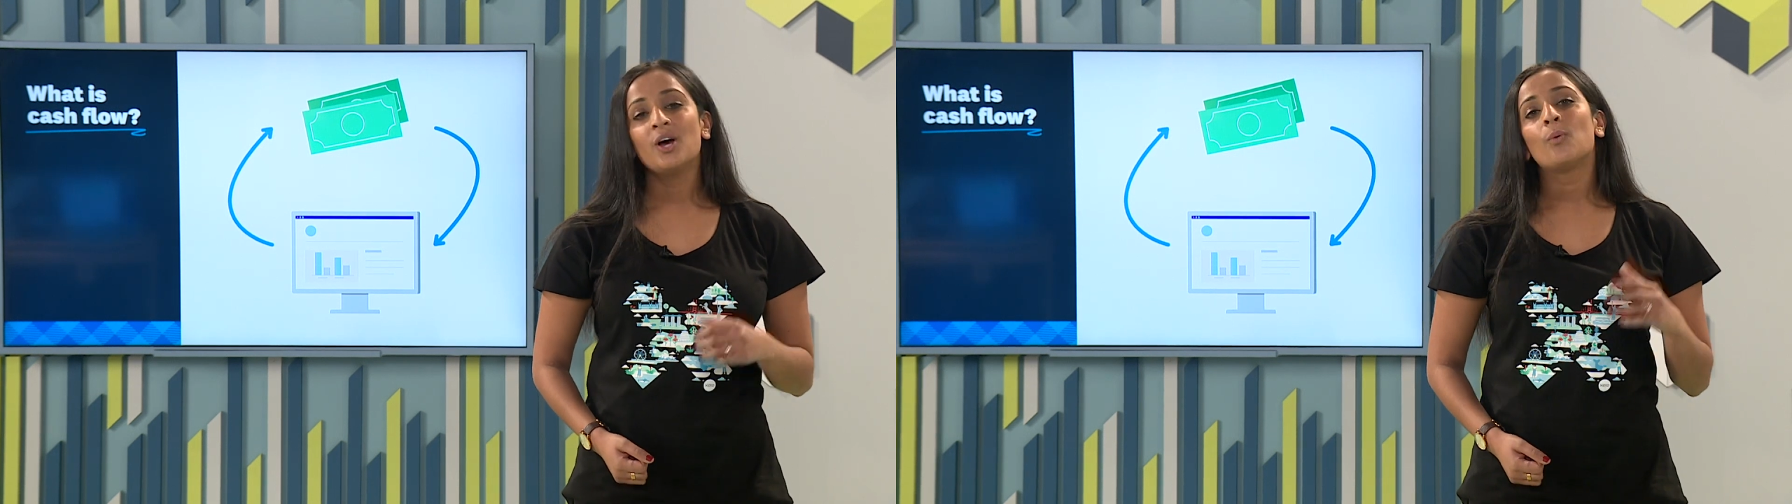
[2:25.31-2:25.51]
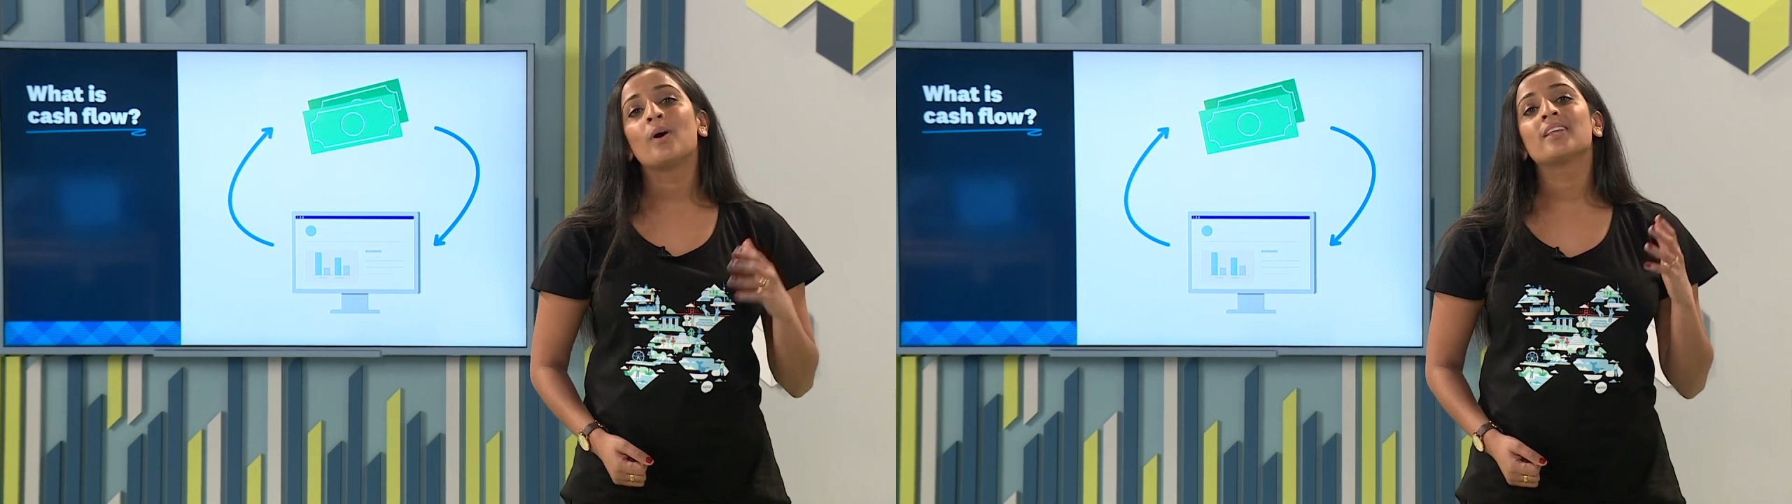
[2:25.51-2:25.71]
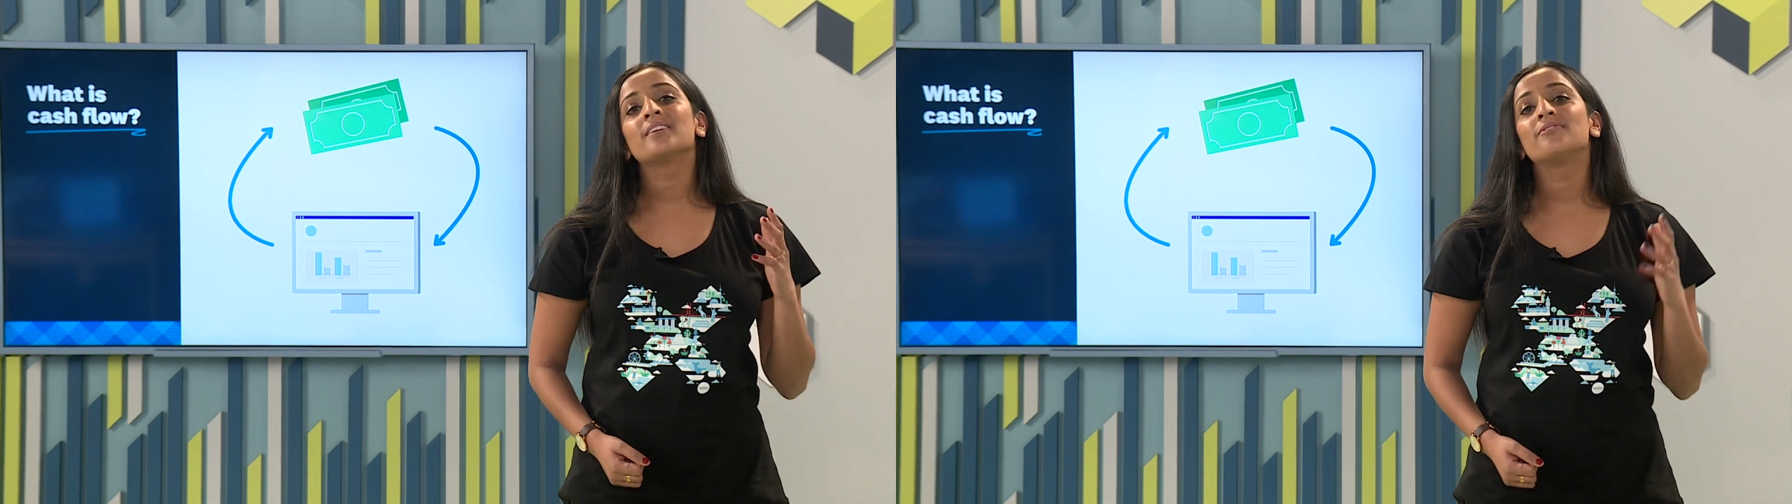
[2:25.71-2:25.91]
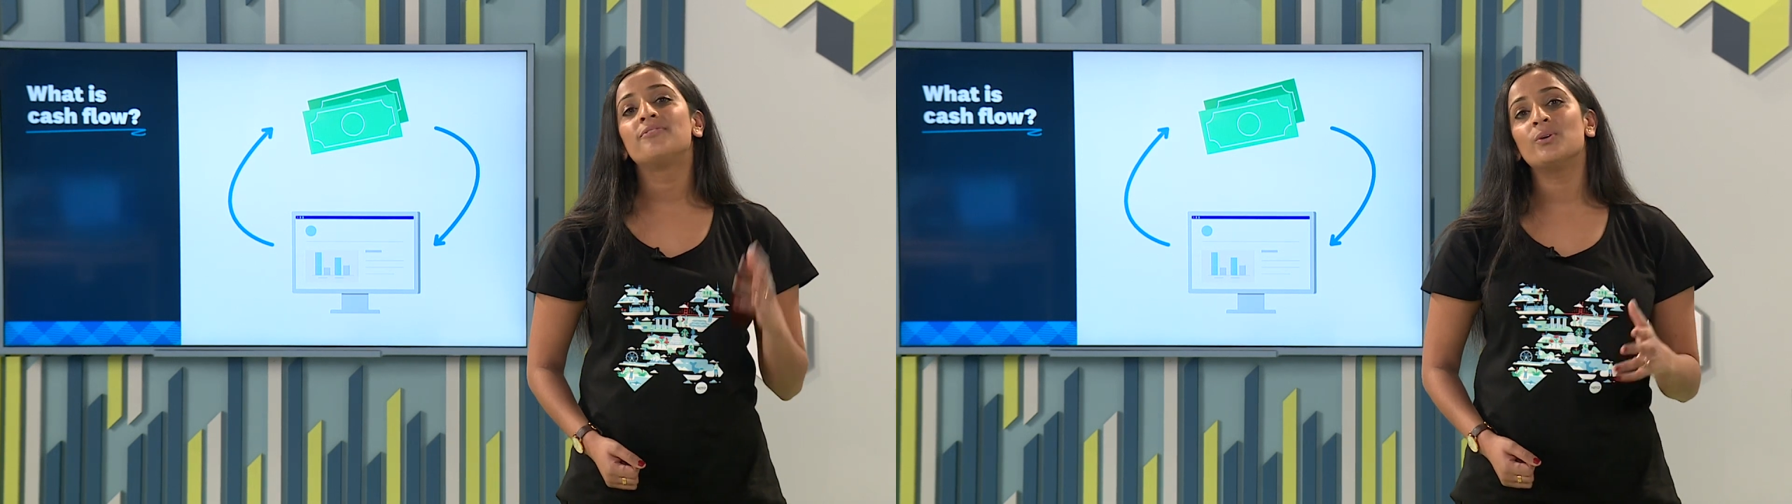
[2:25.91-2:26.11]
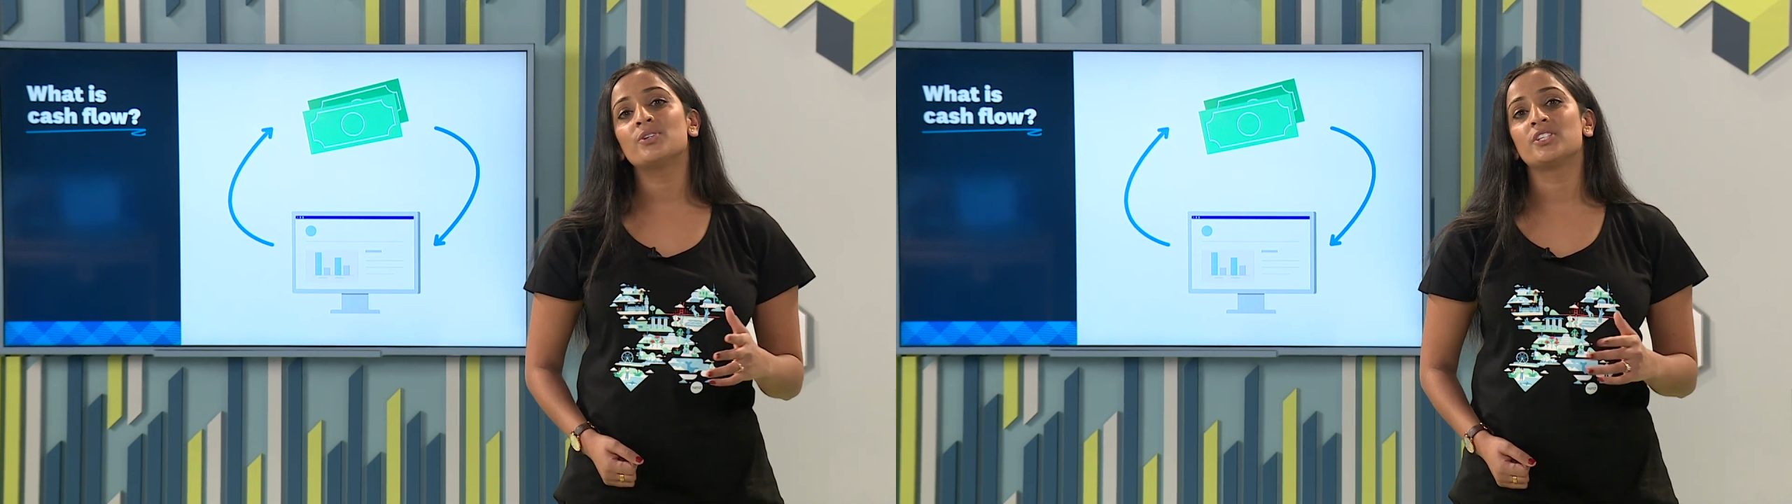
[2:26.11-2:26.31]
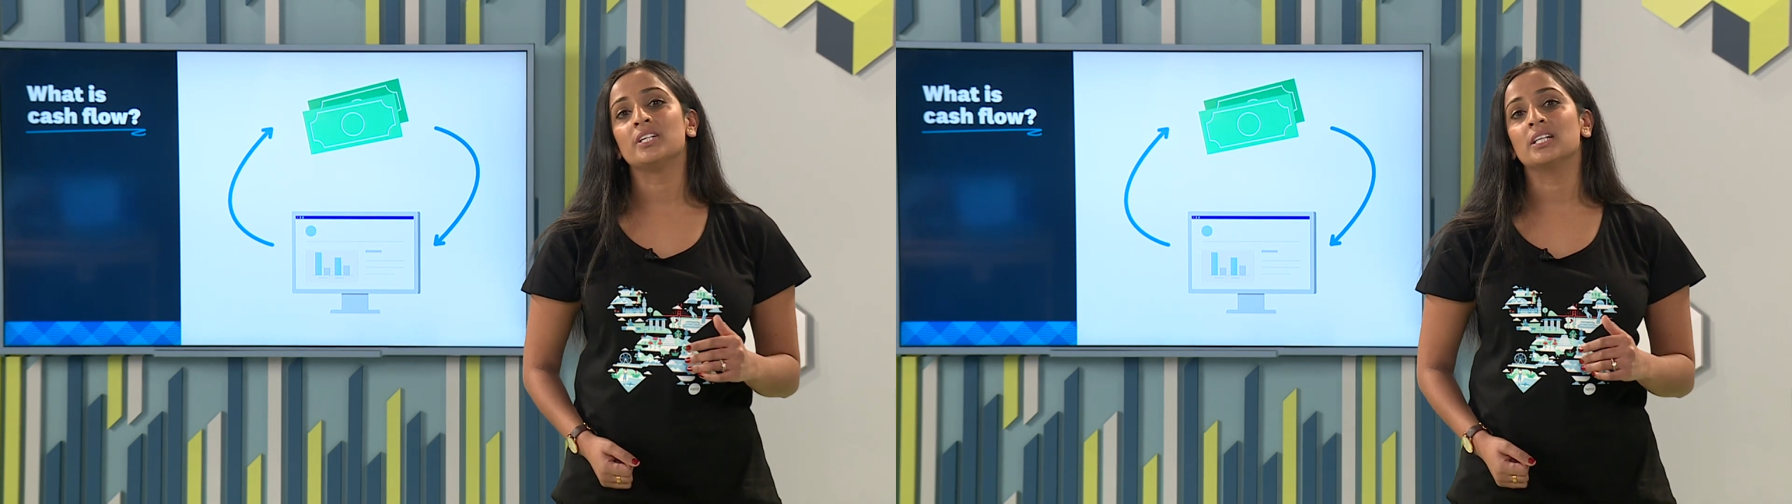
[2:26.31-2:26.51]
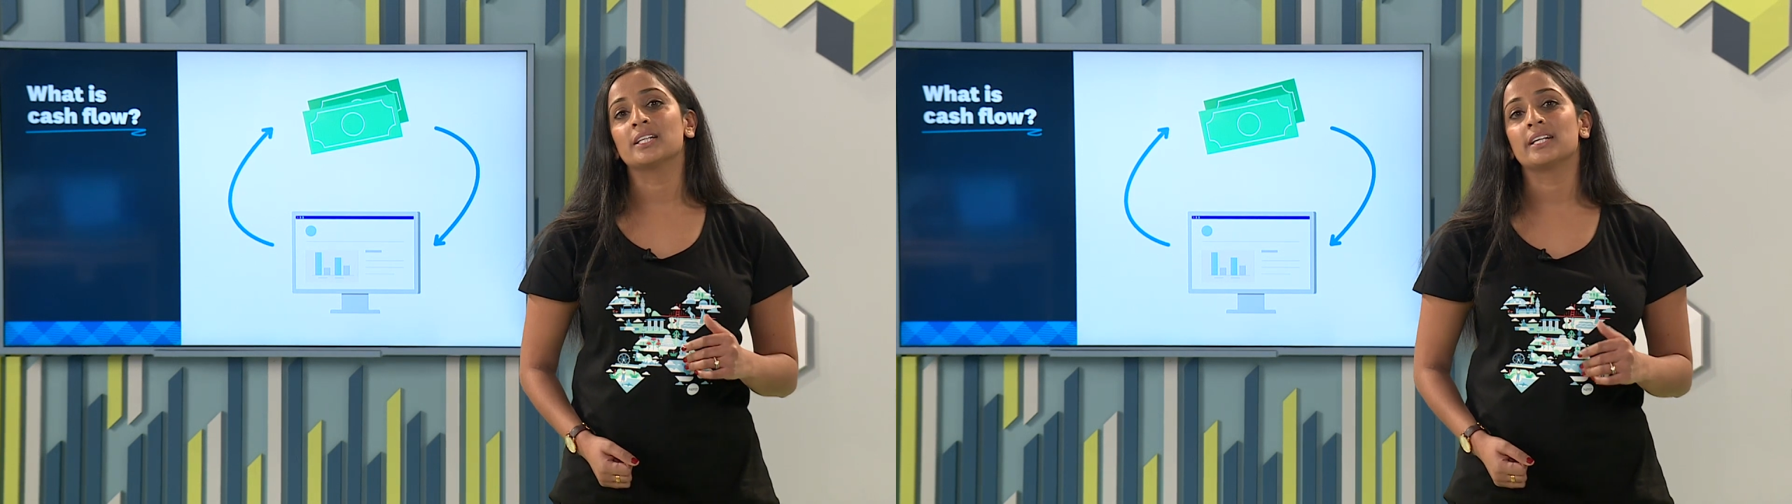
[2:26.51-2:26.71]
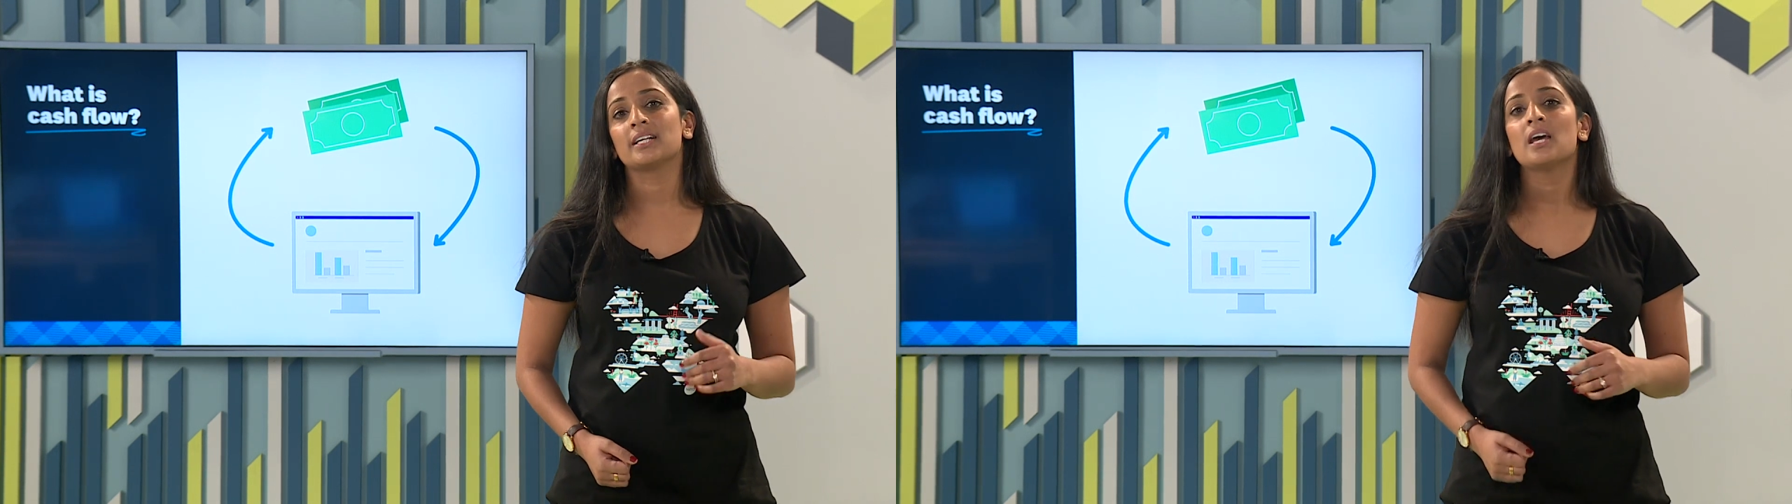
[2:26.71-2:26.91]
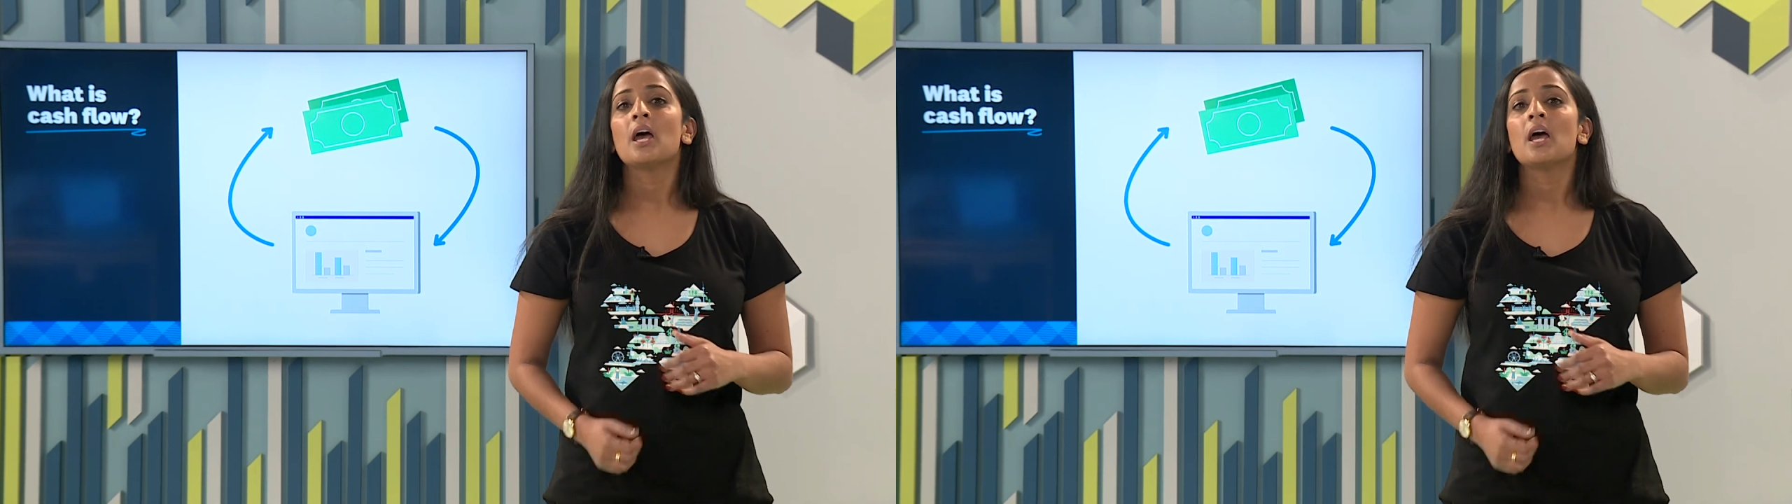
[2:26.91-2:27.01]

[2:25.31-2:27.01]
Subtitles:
Well, unfortunately,